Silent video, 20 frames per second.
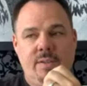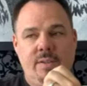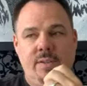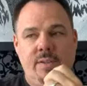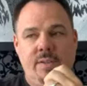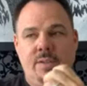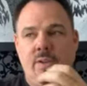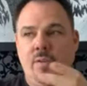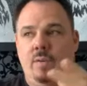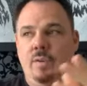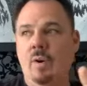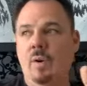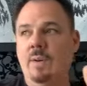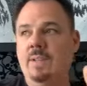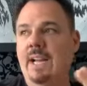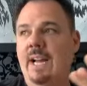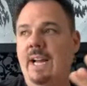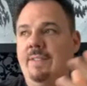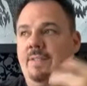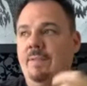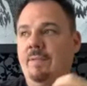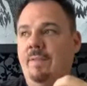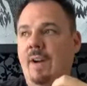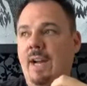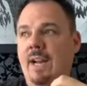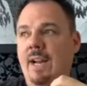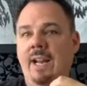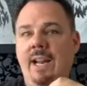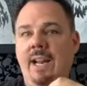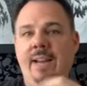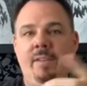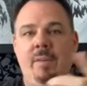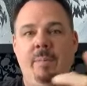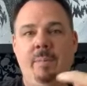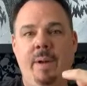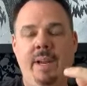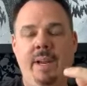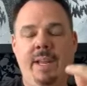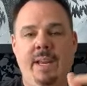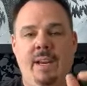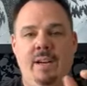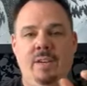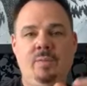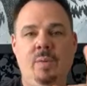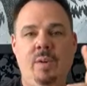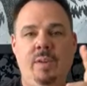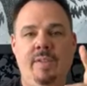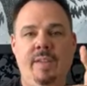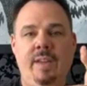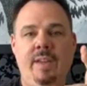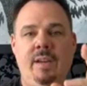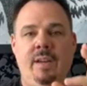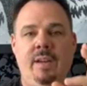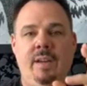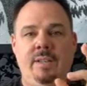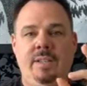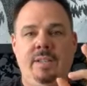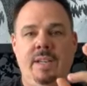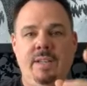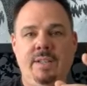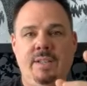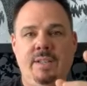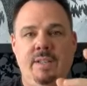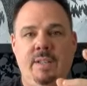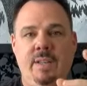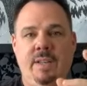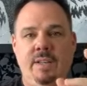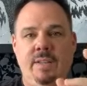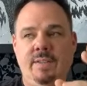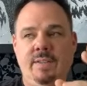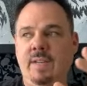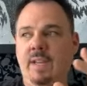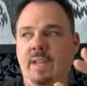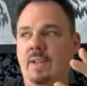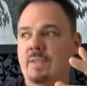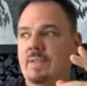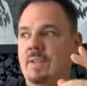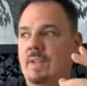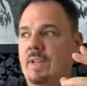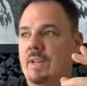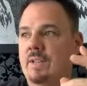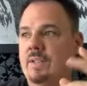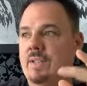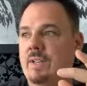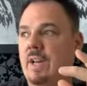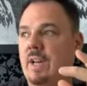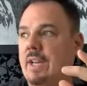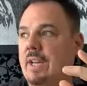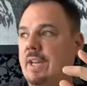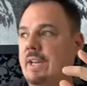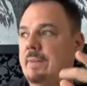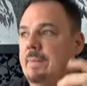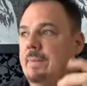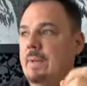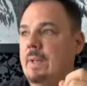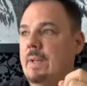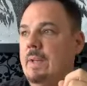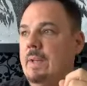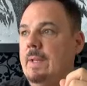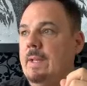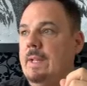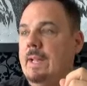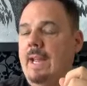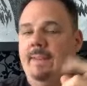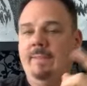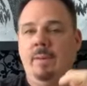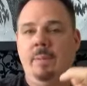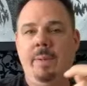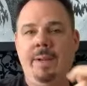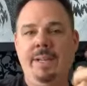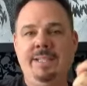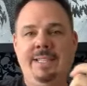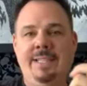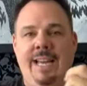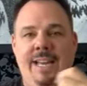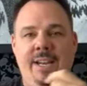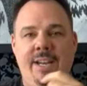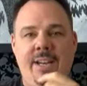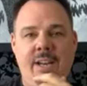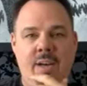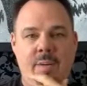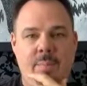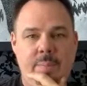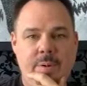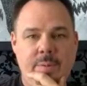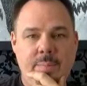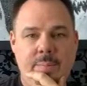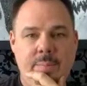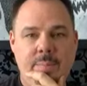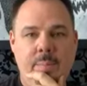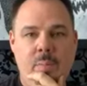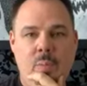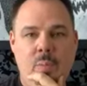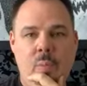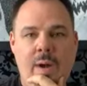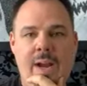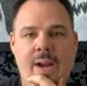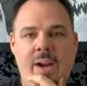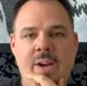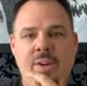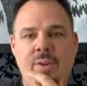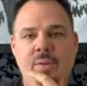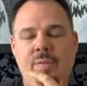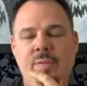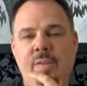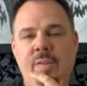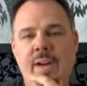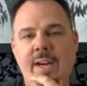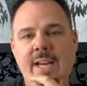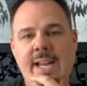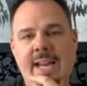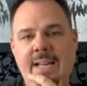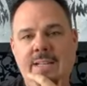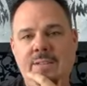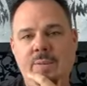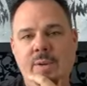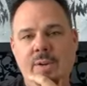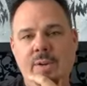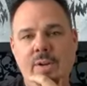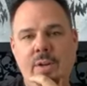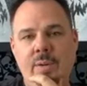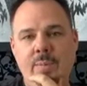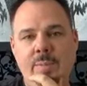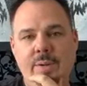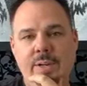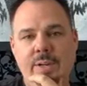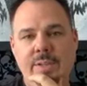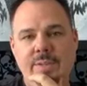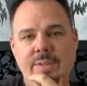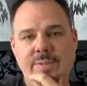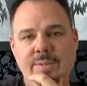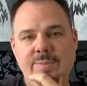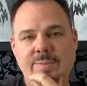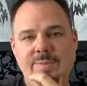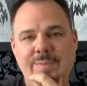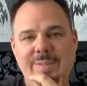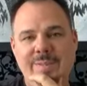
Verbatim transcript: So you always have to find out everybody. Here's one thing I'm going to teach in, in the sales, and here's a nugget. Everybody's got a number. Why are you afraid to ask what your number is?